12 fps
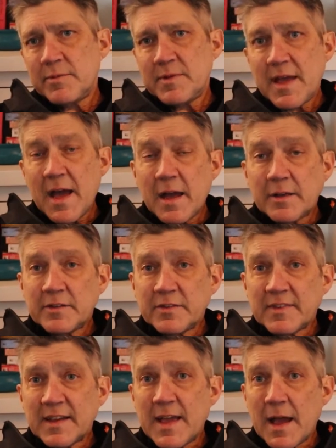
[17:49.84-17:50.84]
yeah,
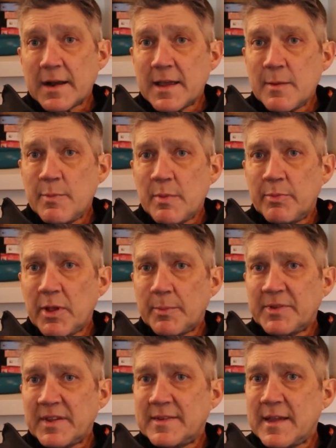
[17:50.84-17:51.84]
just to kind of keep people
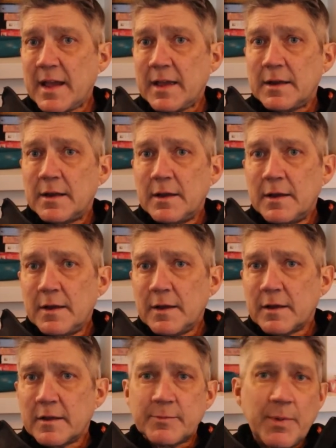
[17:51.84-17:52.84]
up to date,
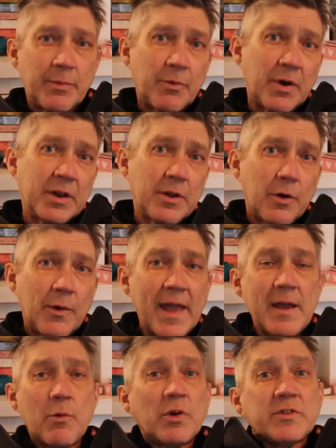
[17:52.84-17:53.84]
because people want to know,
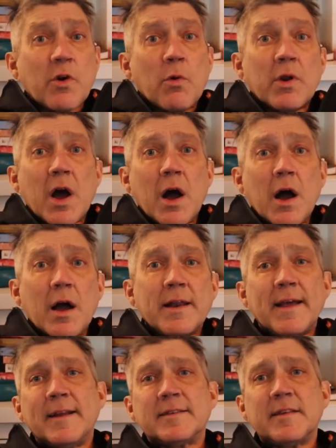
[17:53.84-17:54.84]
hey, what's going on?
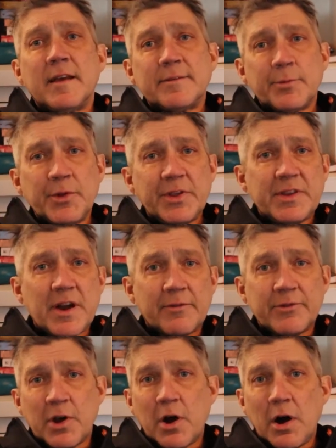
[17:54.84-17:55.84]
And it's really
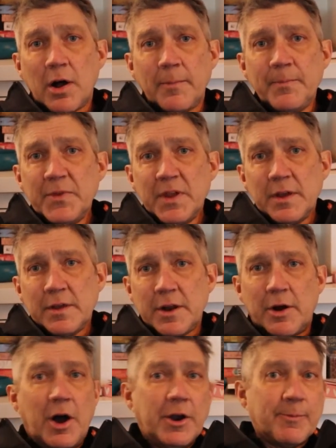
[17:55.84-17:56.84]
tough to call
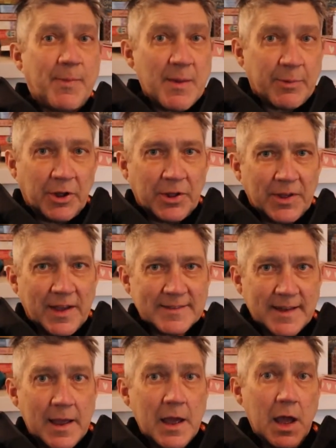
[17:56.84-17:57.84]
100 people and
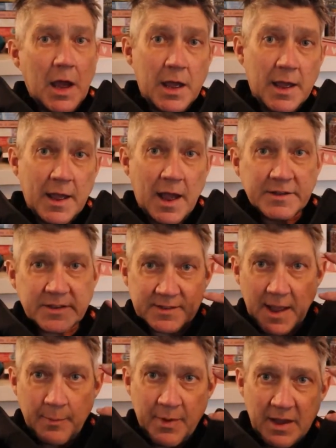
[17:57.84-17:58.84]
say, hey, I just
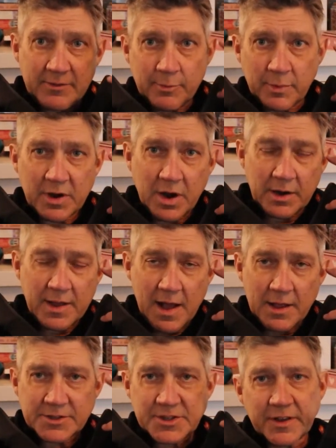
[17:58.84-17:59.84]
got back from a
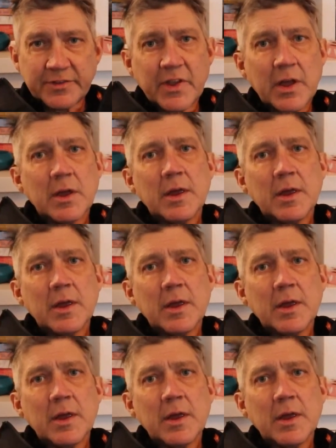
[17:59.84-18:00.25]
cardiologist,